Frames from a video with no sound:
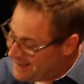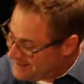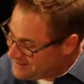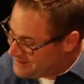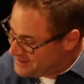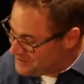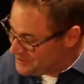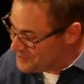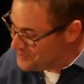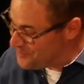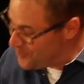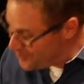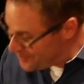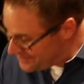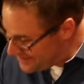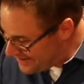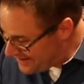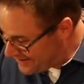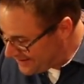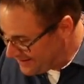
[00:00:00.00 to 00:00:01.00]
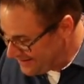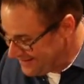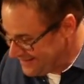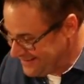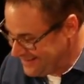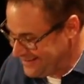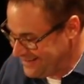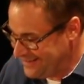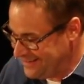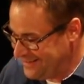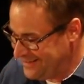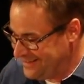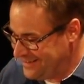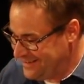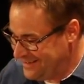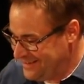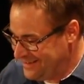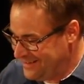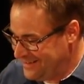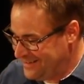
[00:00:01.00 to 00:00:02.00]
I think there's more there.
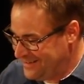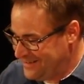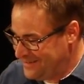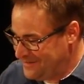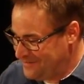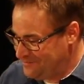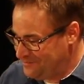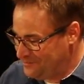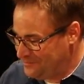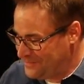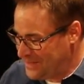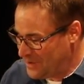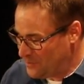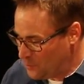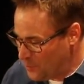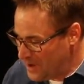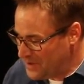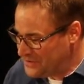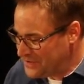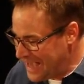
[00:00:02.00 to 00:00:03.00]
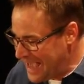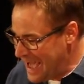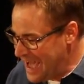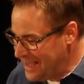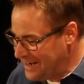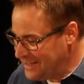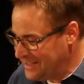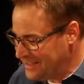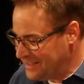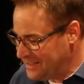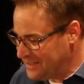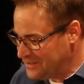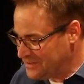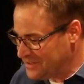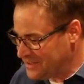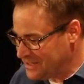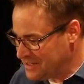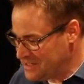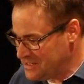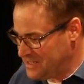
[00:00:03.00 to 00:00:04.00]
That was adding
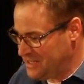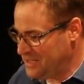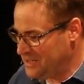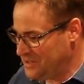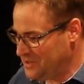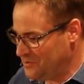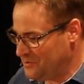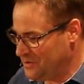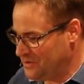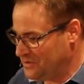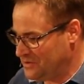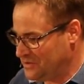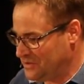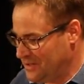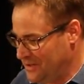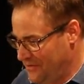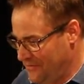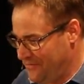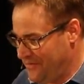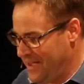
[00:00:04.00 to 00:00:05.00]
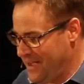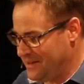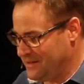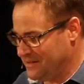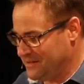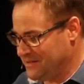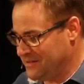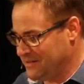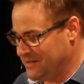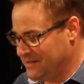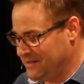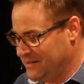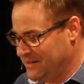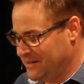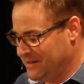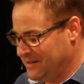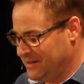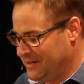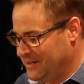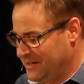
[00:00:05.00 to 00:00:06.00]
is a continuous event.
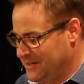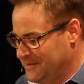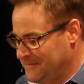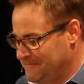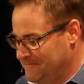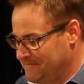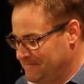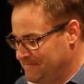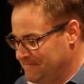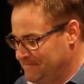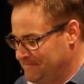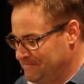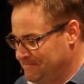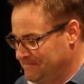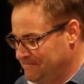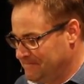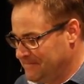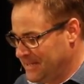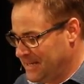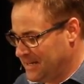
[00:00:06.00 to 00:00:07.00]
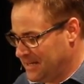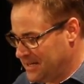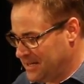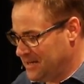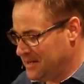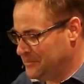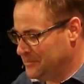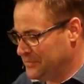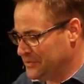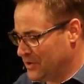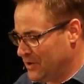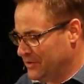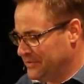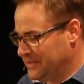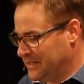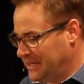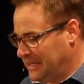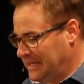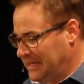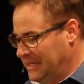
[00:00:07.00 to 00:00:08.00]
And it comes
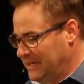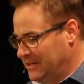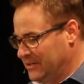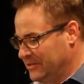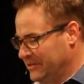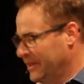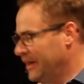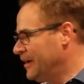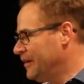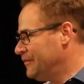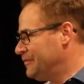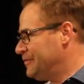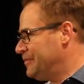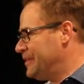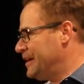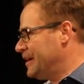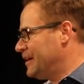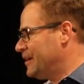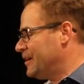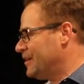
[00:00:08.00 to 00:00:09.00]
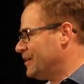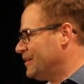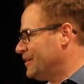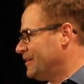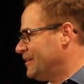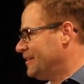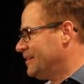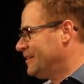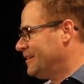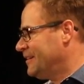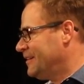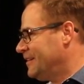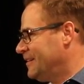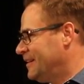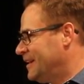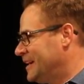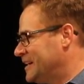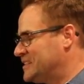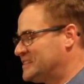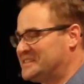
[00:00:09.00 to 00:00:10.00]
on the heel of their
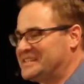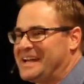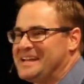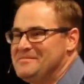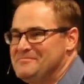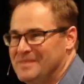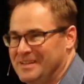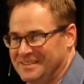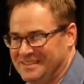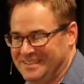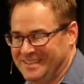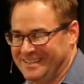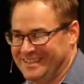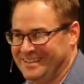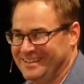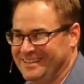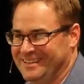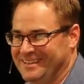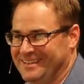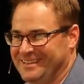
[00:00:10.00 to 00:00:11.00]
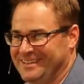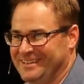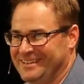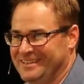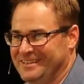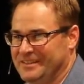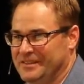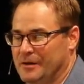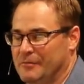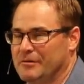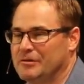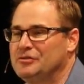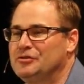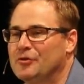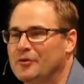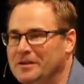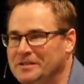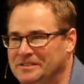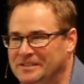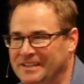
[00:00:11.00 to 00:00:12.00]
excitement, their
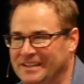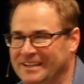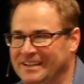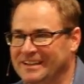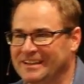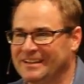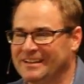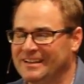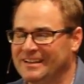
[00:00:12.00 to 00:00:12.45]
rejoicing.